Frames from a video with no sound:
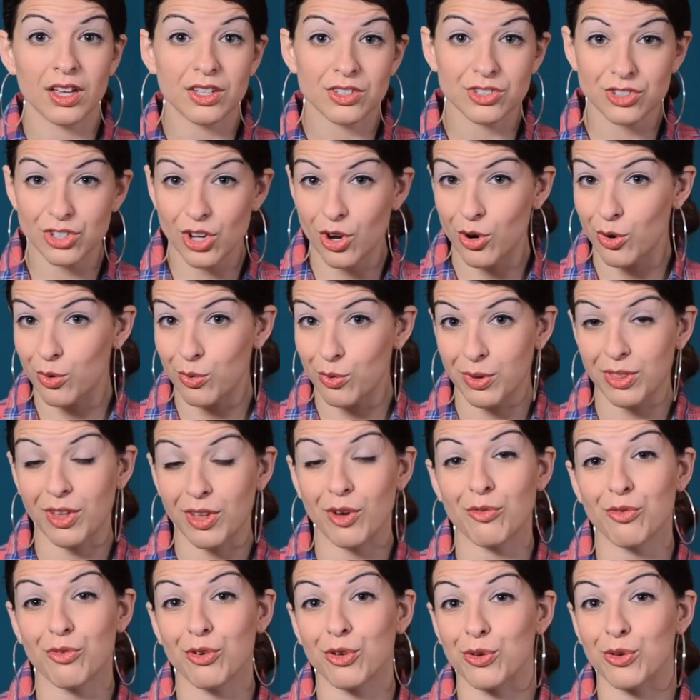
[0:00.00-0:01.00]
quickly became
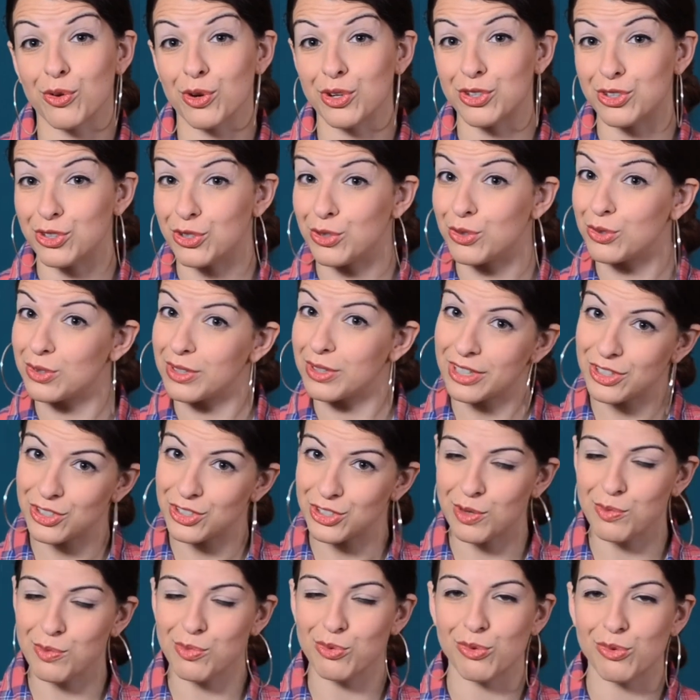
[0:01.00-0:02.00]
colored by the
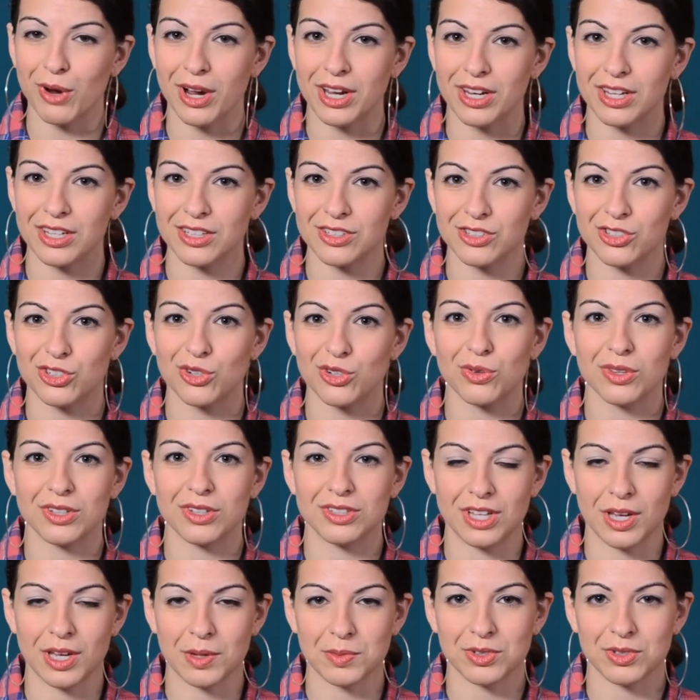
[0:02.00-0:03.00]
discontent some gamers felt
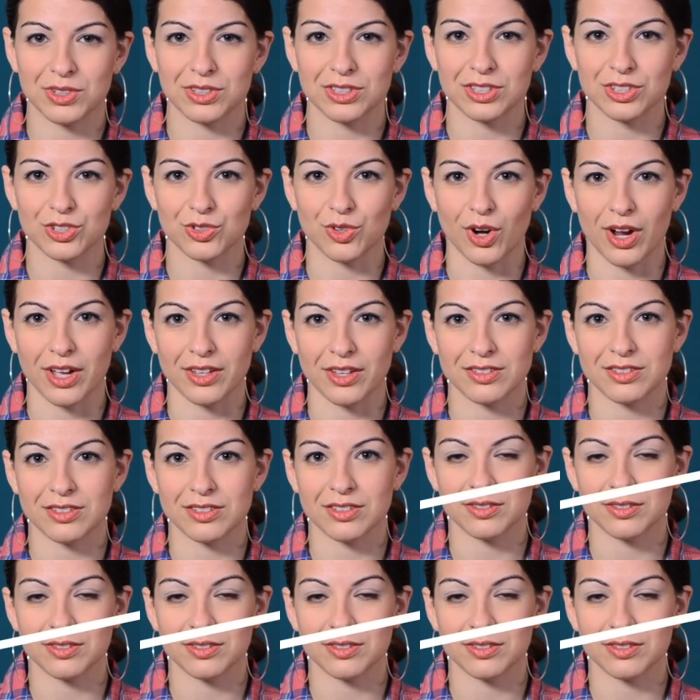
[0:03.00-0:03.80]
having their favorite games